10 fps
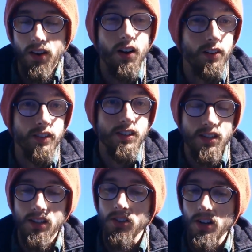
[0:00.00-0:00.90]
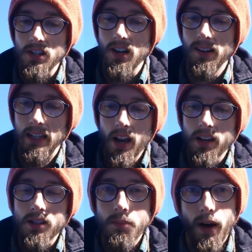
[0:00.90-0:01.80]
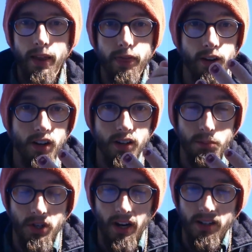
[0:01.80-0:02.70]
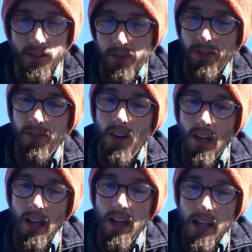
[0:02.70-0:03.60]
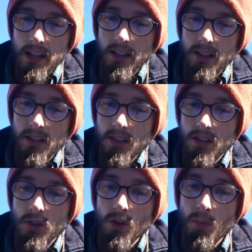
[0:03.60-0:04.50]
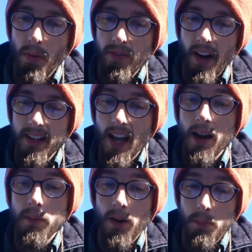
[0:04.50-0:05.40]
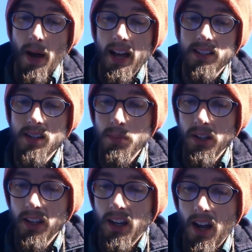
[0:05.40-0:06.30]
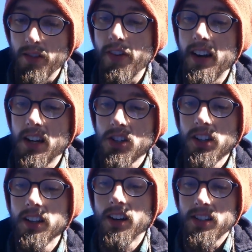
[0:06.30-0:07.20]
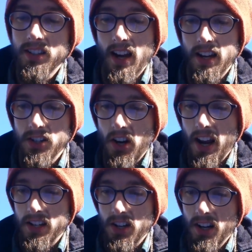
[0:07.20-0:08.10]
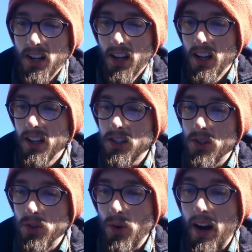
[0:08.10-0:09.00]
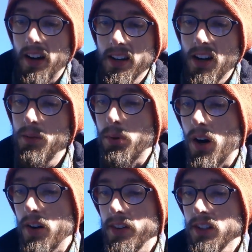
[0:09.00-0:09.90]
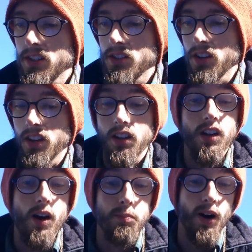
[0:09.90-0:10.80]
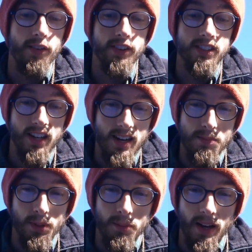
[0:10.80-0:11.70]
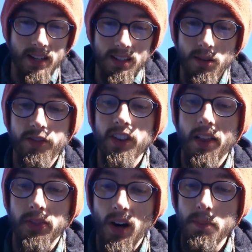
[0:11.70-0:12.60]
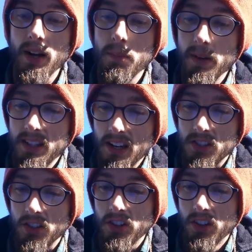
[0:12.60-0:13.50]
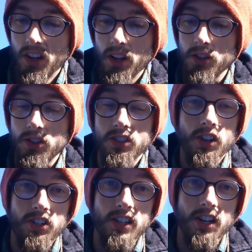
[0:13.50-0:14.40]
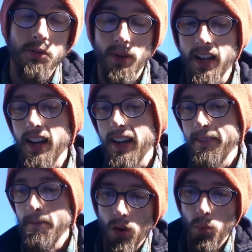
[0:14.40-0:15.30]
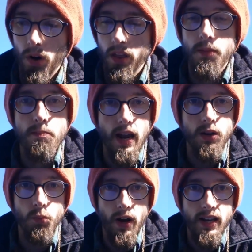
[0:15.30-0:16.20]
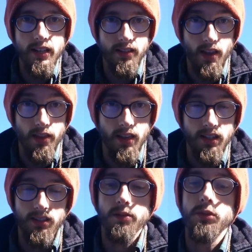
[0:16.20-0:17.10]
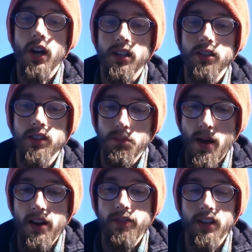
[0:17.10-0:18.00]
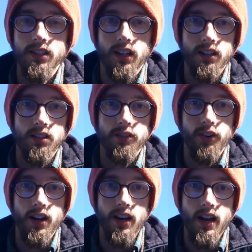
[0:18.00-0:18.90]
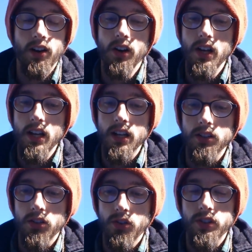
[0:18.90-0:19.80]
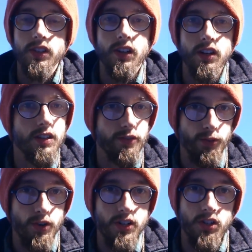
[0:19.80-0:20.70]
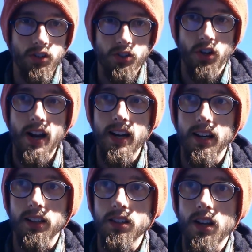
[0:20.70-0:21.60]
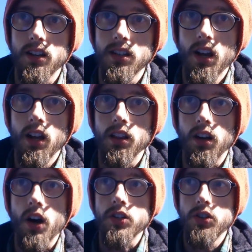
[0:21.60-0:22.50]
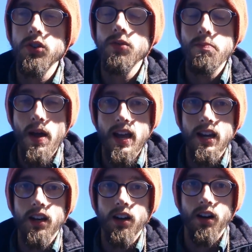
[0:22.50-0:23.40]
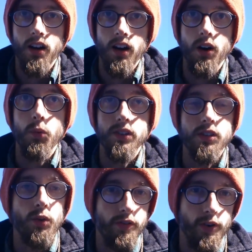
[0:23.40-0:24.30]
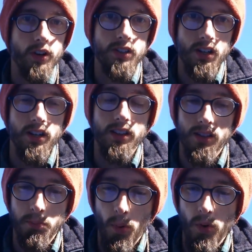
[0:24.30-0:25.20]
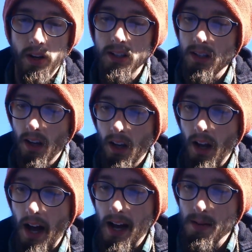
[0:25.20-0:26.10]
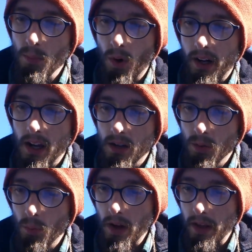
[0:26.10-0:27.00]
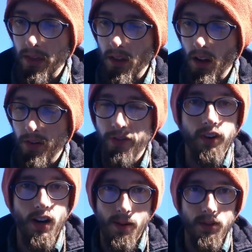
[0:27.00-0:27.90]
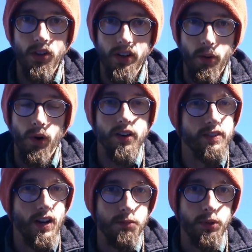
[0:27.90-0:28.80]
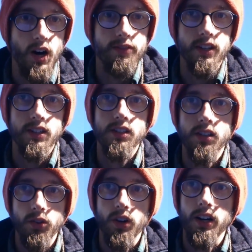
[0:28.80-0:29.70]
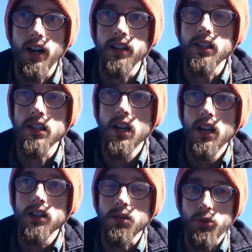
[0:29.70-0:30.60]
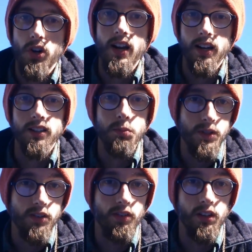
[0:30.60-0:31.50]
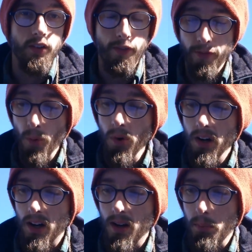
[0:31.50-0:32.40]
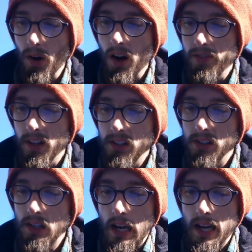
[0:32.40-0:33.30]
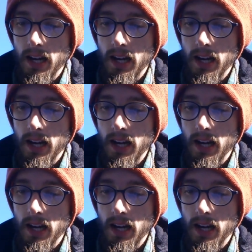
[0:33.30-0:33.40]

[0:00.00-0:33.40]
all of us in this region. And my third objective is to provide capacity building and financial literacy education to area nonprofits so that the nonprofits can implement philanthropic potential through strategic planning. One of the main ways that this objective is manifesting itself right now is through a series of regional trainings, and there are 2 main ones that we're focused on at this point. I'm working with a phenomenal network of nonprofits to organize some training specifically for nonprofits.